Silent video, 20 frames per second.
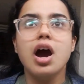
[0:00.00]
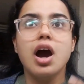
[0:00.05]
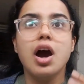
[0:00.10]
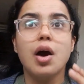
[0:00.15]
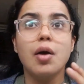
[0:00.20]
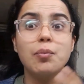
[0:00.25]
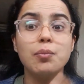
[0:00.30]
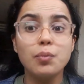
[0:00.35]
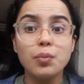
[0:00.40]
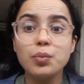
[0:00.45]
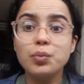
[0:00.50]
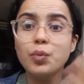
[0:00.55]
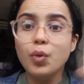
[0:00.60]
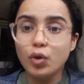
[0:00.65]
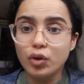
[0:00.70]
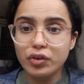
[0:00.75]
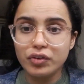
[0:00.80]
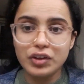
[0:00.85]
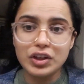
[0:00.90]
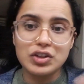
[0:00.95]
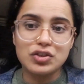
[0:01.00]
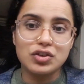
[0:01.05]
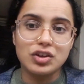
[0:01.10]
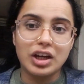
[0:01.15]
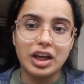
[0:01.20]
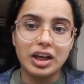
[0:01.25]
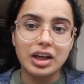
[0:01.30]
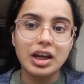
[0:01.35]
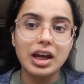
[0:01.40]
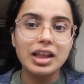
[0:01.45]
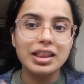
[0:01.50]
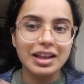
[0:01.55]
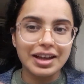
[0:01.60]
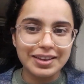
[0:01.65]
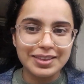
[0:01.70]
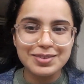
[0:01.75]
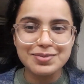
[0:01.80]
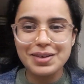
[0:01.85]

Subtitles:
A more feature, like another